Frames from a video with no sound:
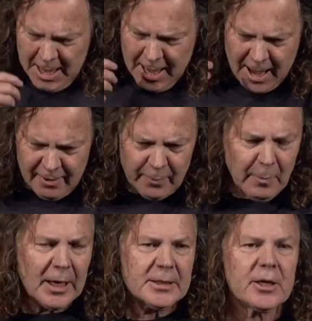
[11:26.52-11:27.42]
have
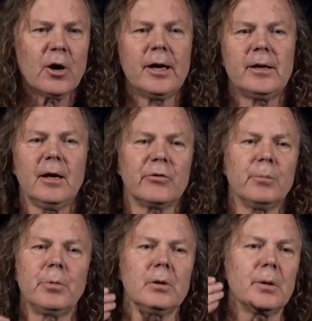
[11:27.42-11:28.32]
amazing ideas
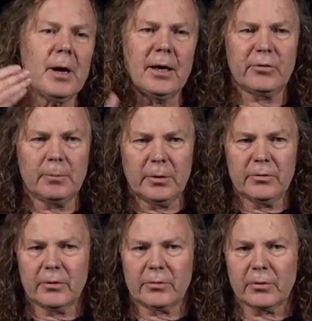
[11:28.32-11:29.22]
and build amazing
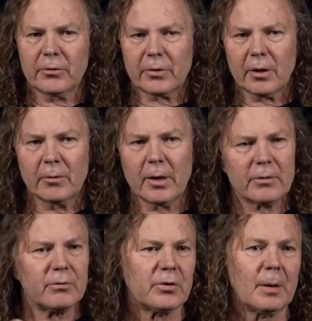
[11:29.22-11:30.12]
businesses. So
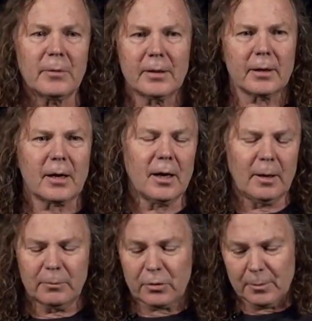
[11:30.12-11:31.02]
that's something that
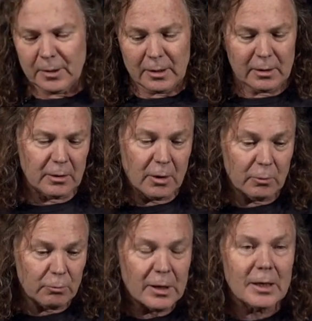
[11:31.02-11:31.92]
came to me,
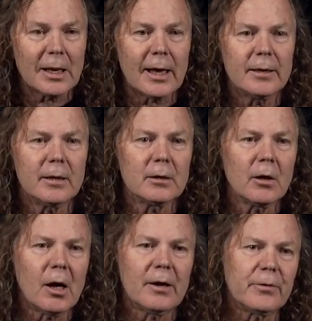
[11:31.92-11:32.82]
really late in
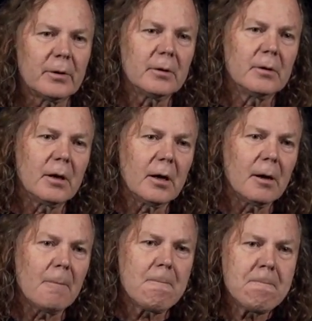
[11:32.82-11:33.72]
life. And
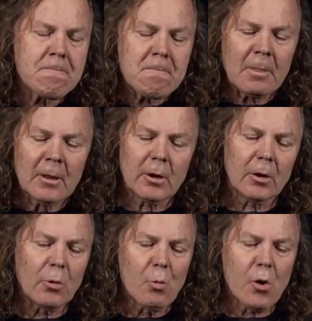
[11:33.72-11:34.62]

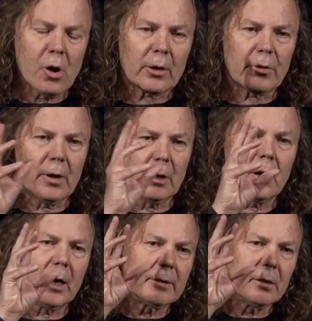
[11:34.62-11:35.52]
the work that
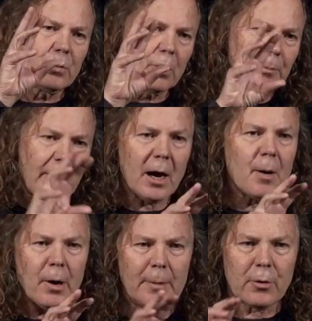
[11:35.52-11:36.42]
I did with Power
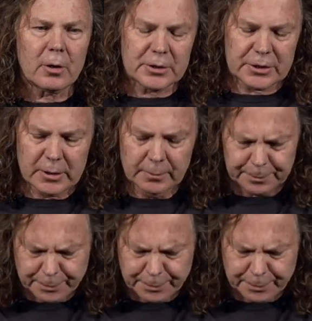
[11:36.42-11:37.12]
by Proxy,